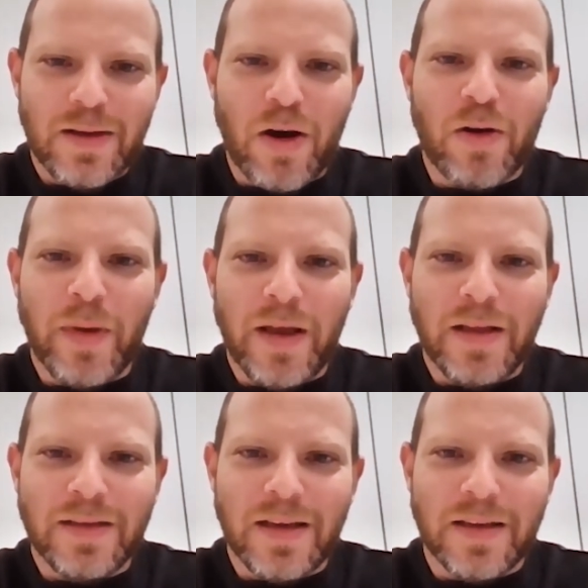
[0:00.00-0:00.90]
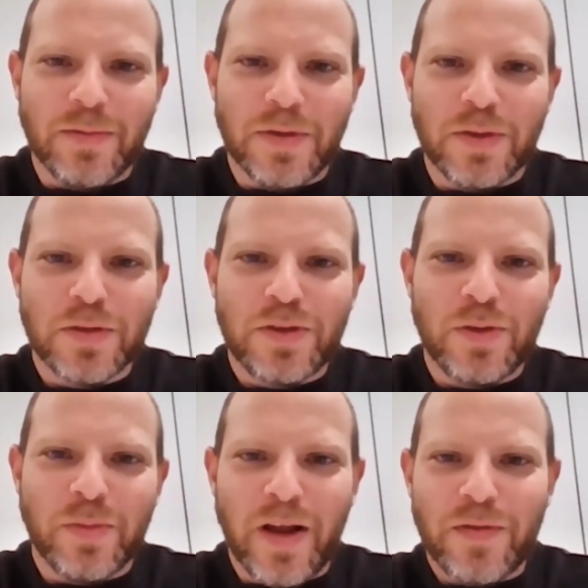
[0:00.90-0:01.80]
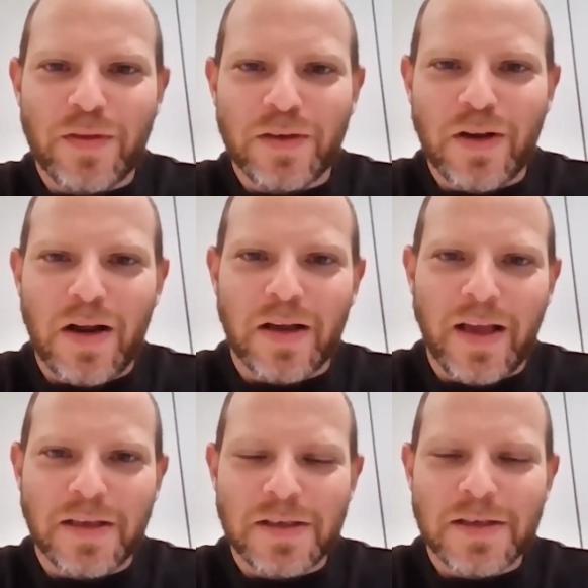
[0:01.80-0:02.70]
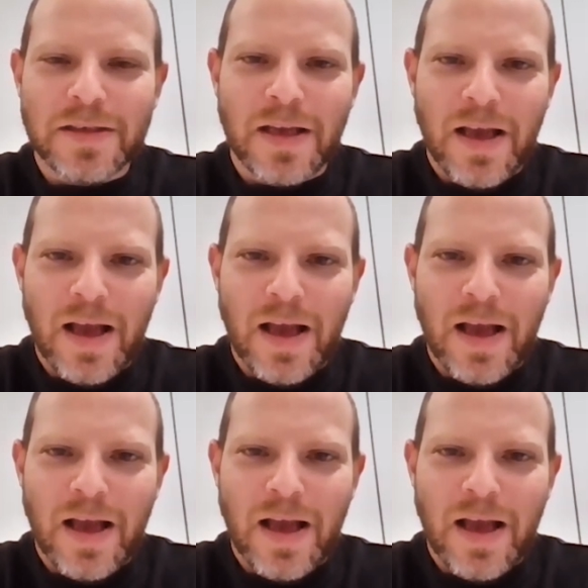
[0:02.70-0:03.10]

automate and reduce human effort in a lot of cases.